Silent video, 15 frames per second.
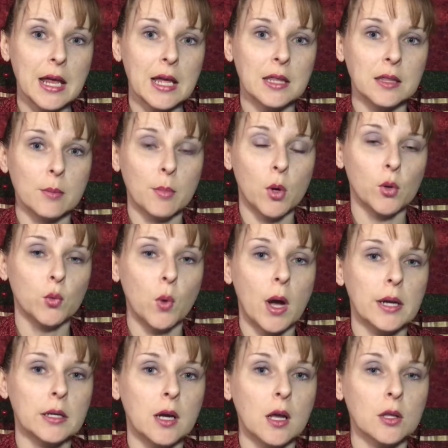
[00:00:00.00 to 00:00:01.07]
in the mulled
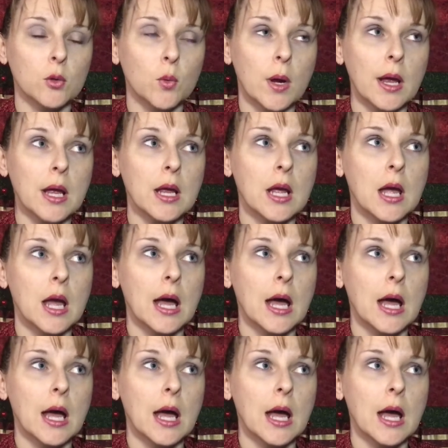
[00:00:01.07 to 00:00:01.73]
wine colorway.